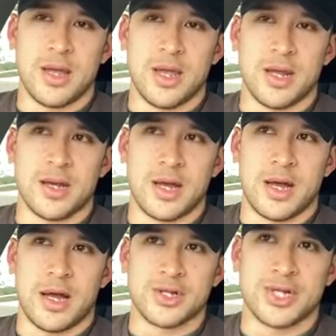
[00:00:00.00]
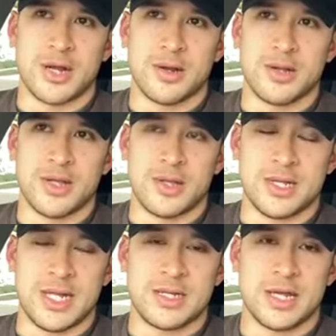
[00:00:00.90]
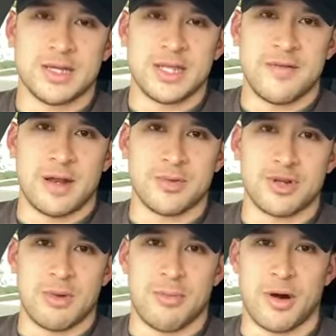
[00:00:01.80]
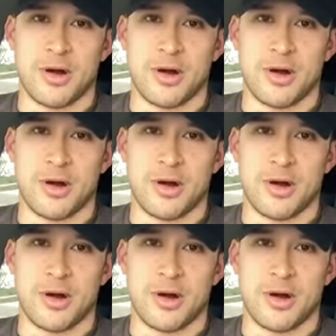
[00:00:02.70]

and I'll share the details of it. And I'm sure my partner